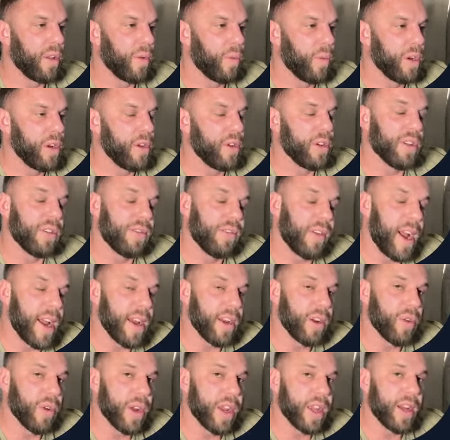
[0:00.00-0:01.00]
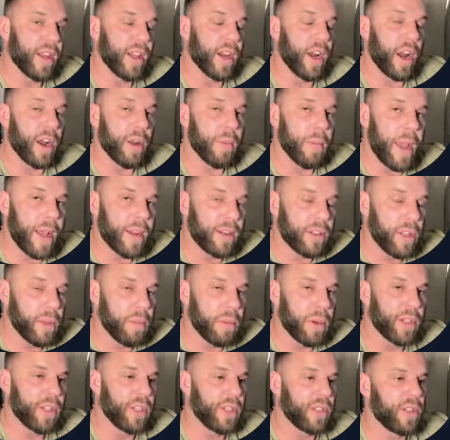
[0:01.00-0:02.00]
when you define grid, it automatically
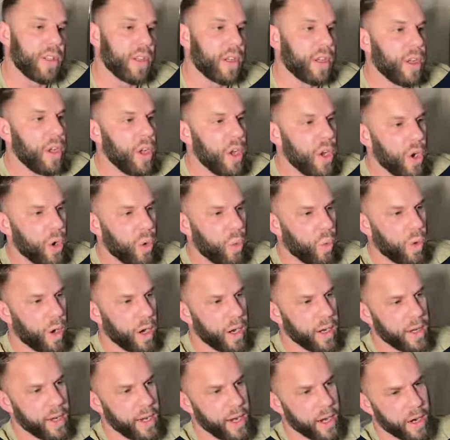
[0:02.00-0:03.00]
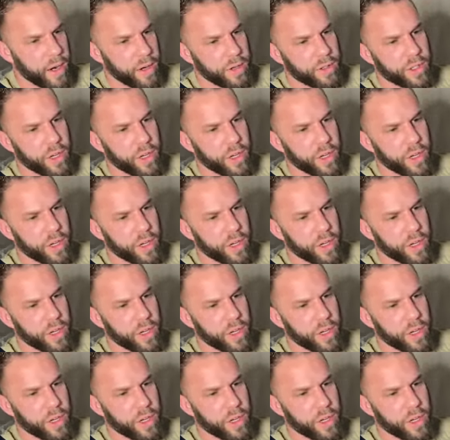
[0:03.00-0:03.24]
puts it to one here.